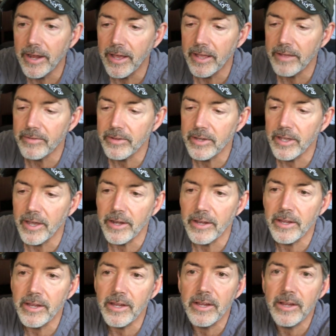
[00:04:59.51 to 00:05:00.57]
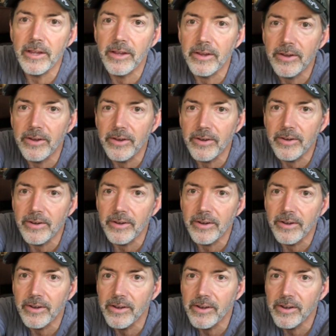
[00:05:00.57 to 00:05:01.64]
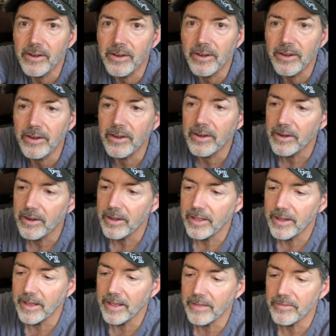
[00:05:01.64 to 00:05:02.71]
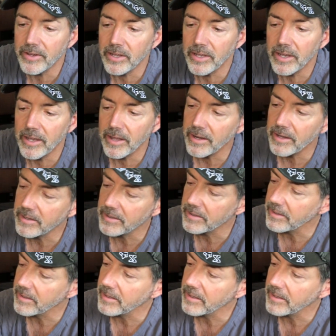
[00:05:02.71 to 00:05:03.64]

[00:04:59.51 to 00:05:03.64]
and I have a cut here, and I have a cut